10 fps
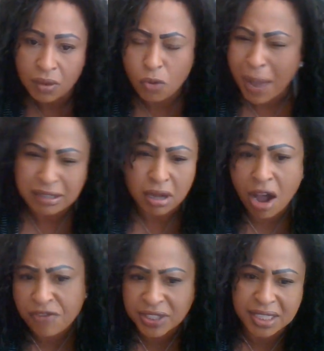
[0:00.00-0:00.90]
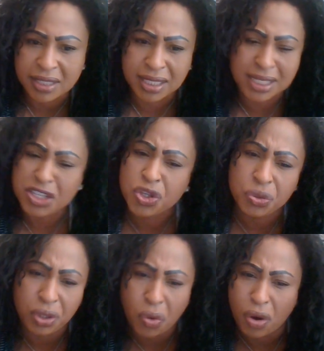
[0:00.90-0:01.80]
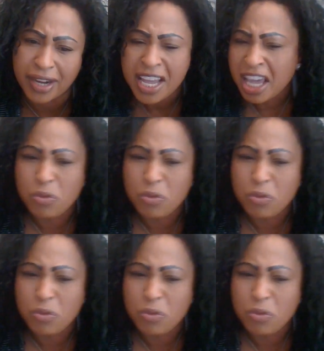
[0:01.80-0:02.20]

Oh, my confidence is in you, Lord.